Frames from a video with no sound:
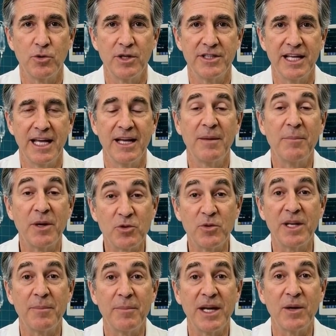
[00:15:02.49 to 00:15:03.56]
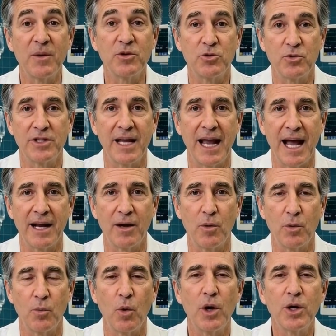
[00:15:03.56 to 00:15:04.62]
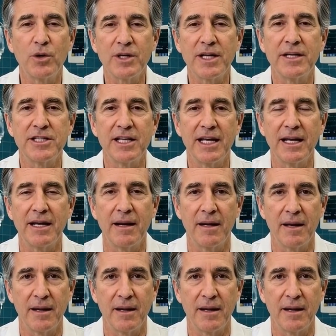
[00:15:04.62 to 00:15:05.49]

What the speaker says: when taken between meals with adequate water intake